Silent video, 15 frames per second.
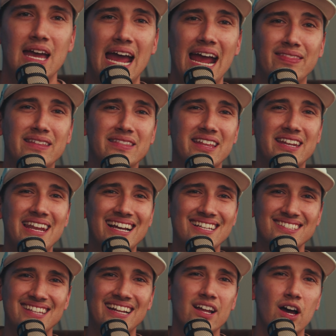And then the
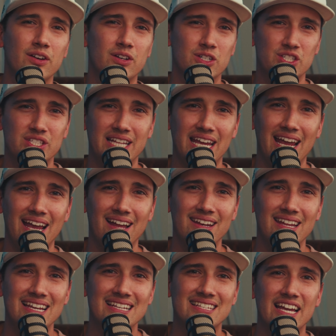next thing to understand
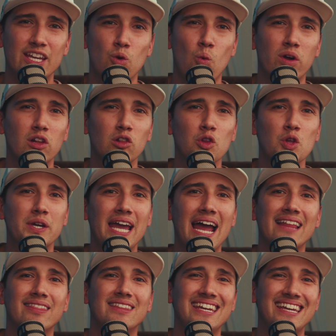is that you want to look
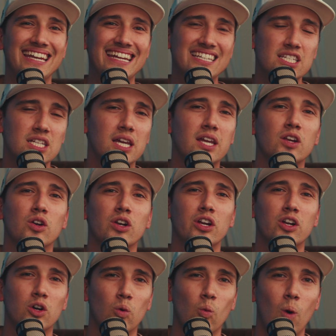at the
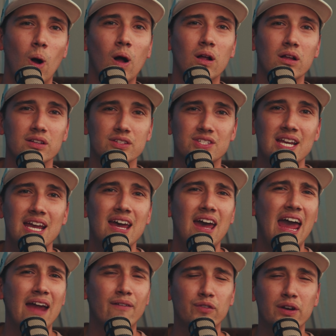interior walls.
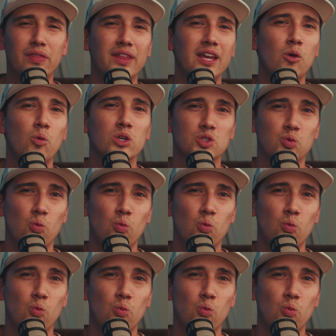Everything was